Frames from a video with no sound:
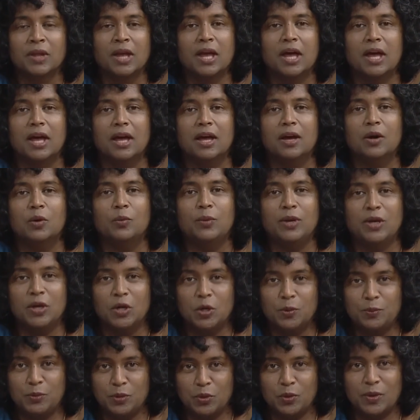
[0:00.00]
We
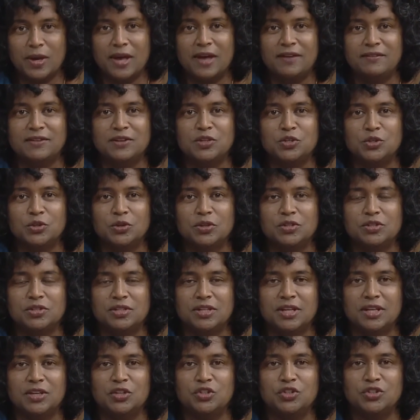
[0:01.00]
hope you have enjoyed
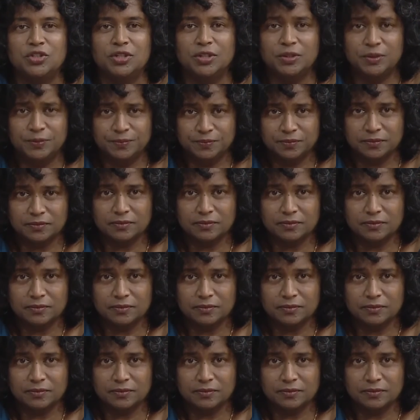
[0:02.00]
today's show,